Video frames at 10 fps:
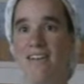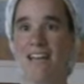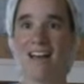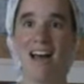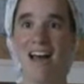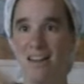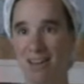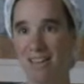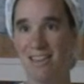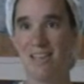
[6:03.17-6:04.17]

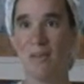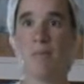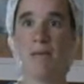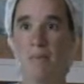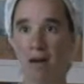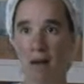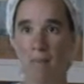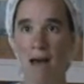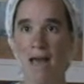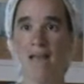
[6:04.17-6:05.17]
unlike the bima
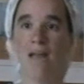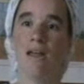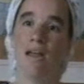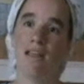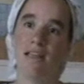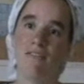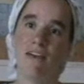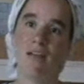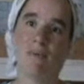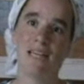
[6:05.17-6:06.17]
up high. In
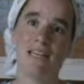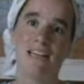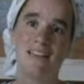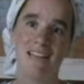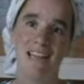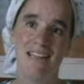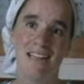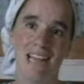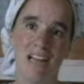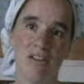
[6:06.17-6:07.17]
fact, what they did is
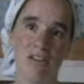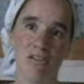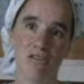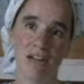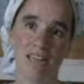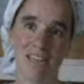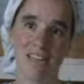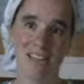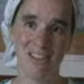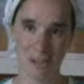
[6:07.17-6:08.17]
they
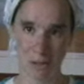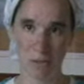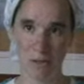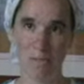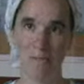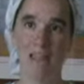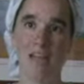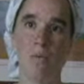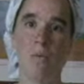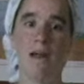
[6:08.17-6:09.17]
constructed this shul
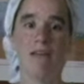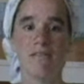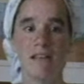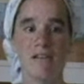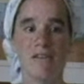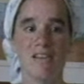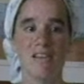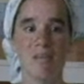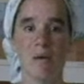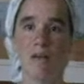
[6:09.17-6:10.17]
in a way so that there's a
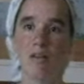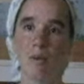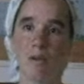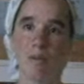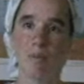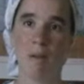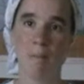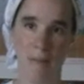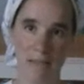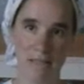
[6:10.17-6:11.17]

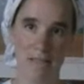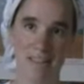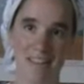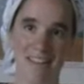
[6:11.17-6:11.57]
small pit